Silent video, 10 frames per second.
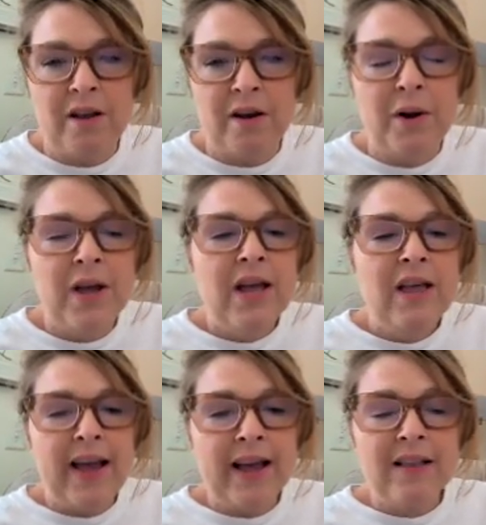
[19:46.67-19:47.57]
So
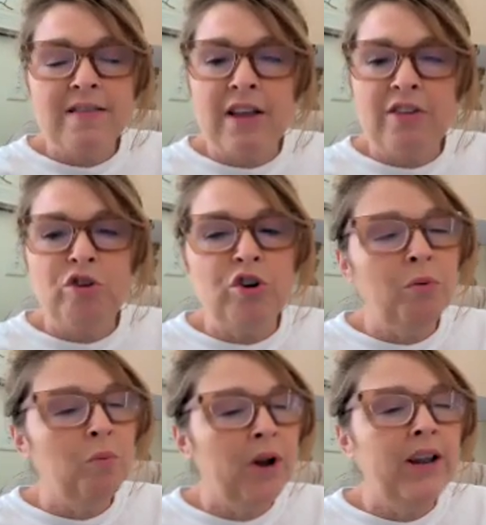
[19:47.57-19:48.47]
that can
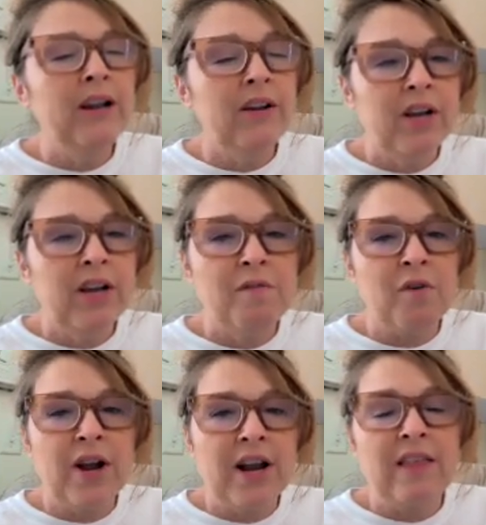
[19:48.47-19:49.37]
you're really looking
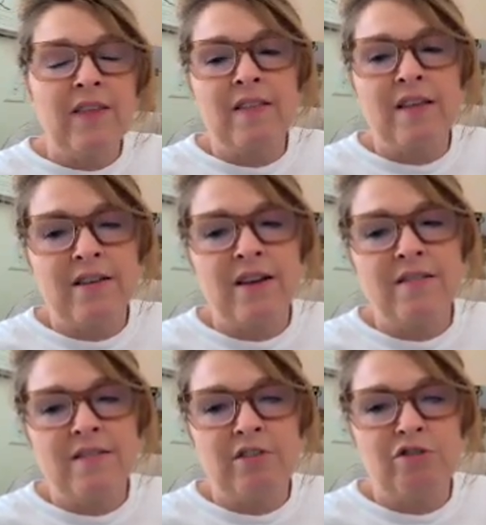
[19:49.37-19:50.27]
for anything that's going
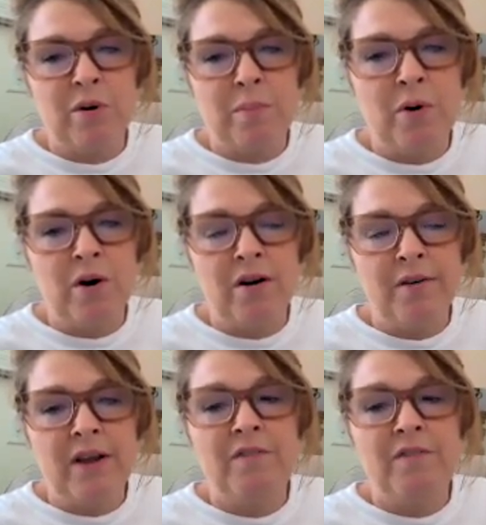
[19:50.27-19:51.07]
to set you apart